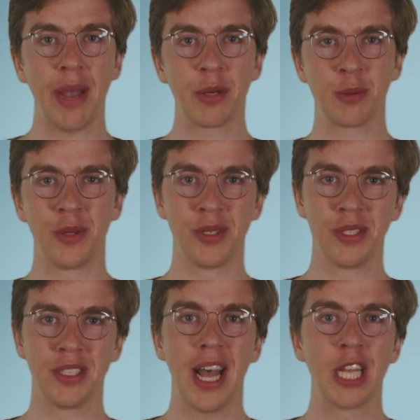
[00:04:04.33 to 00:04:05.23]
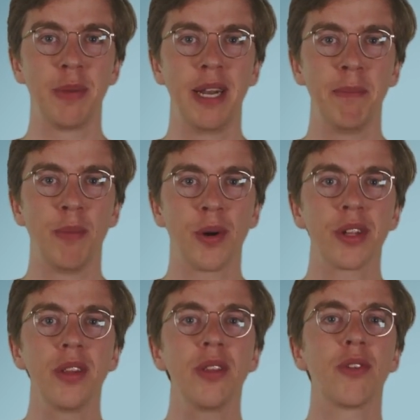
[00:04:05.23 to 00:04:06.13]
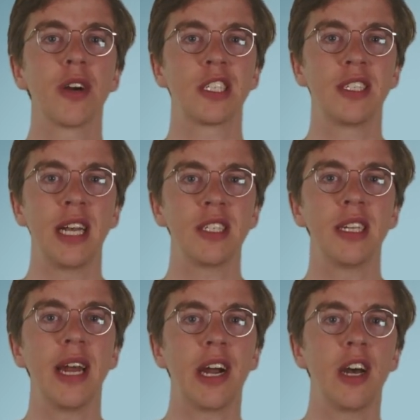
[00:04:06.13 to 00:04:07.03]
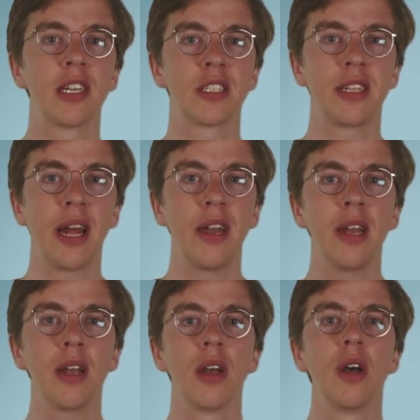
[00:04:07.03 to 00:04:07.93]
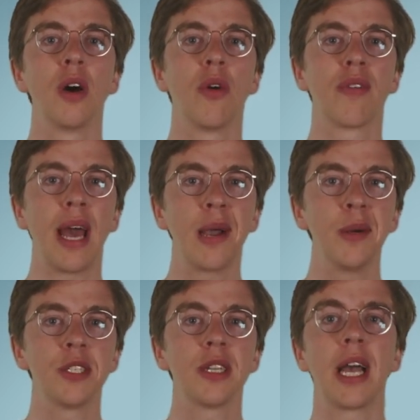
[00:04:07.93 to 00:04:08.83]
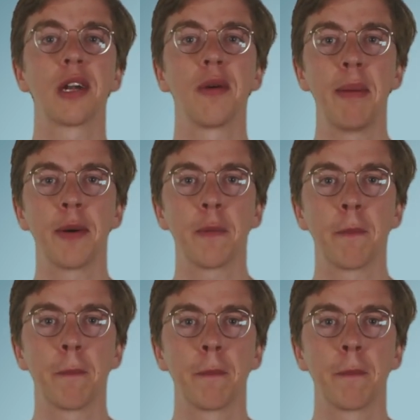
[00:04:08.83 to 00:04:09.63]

language models has been important for assessing their understanding of language and grammar.